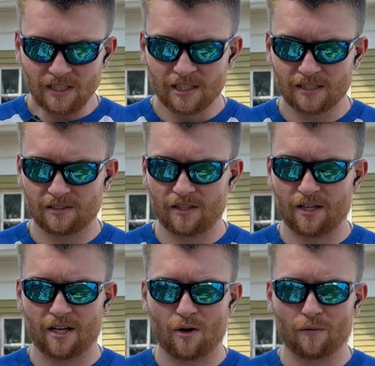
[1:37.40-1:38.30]
It's
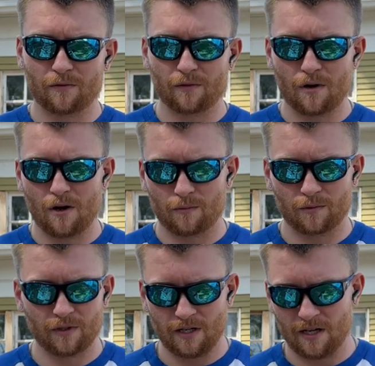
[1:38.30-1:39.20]
a overall
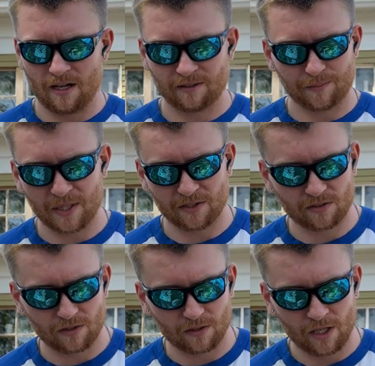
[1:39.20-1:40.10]
really nice
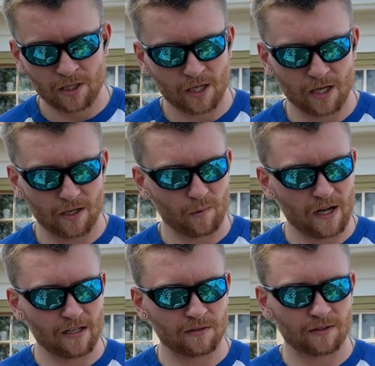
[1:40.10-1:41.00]
pistol. It
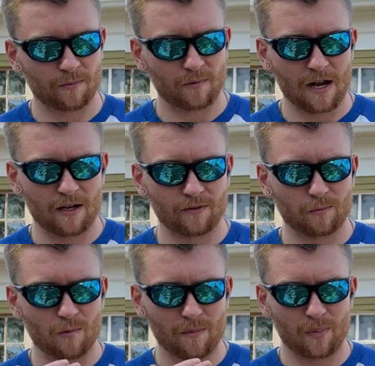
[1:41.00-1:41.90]
weighs around
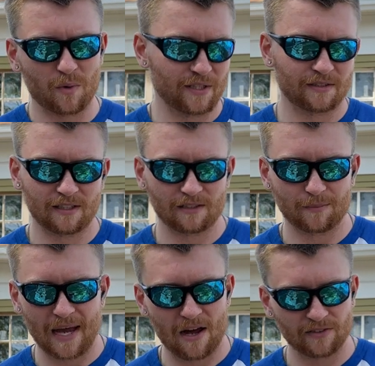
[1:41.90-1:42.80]
1.6
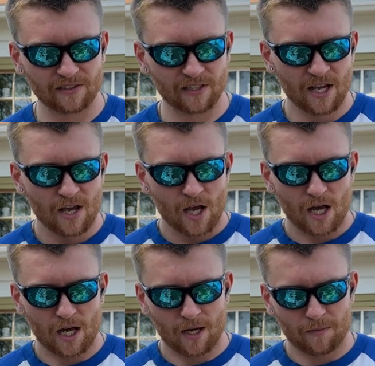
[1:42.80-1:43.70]
pounds.
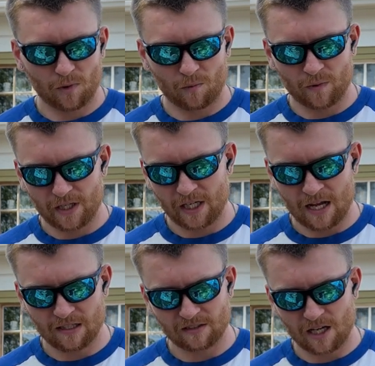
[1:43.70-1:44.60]
A really
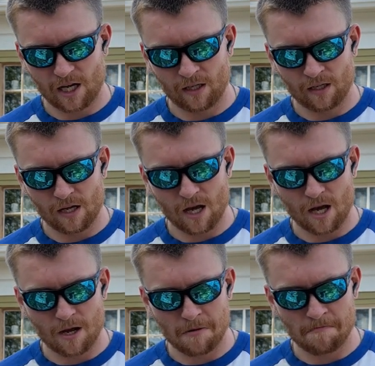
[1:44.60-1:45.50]
nice
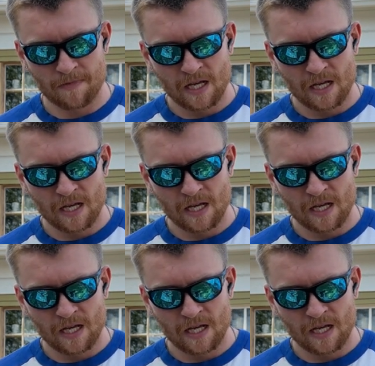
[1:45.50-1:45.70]
gun.